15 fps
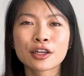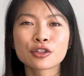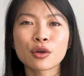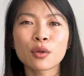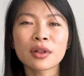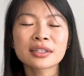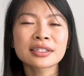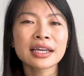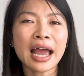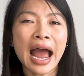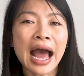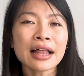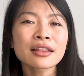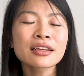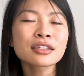So let's say
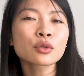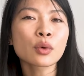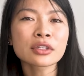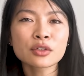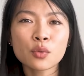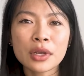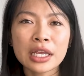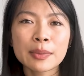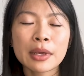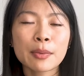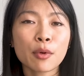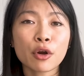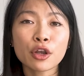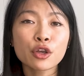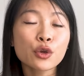at least once a week,
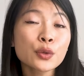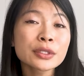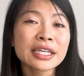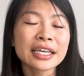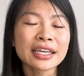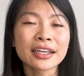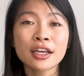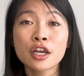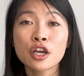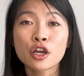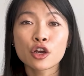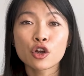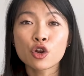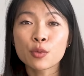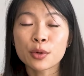people are using
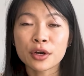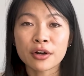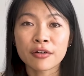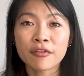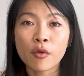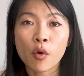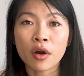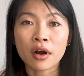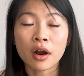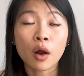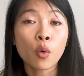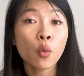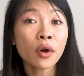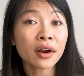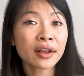Uber for
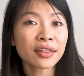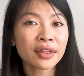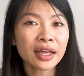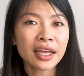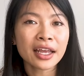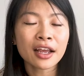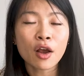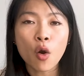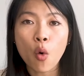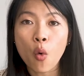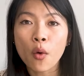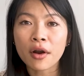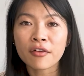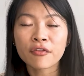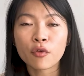a work thing
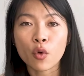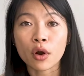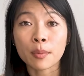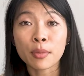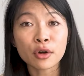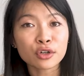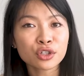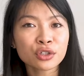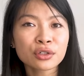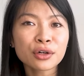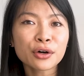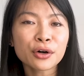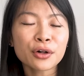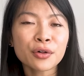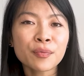or for
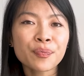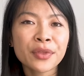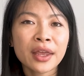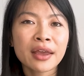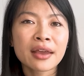personal,